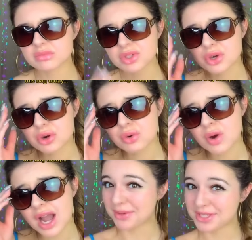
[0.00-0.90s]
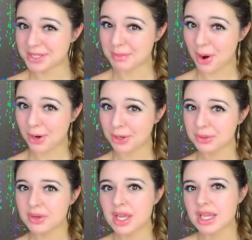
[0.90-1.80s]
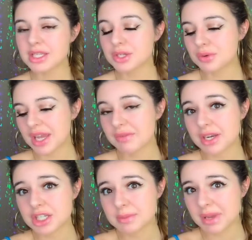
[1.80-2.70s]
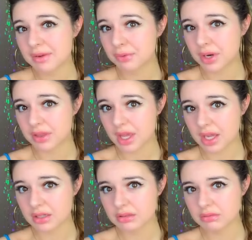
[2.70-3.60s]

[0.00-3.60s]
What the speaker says: No, I- Tomorrow? Is it okay if I just pay for it then?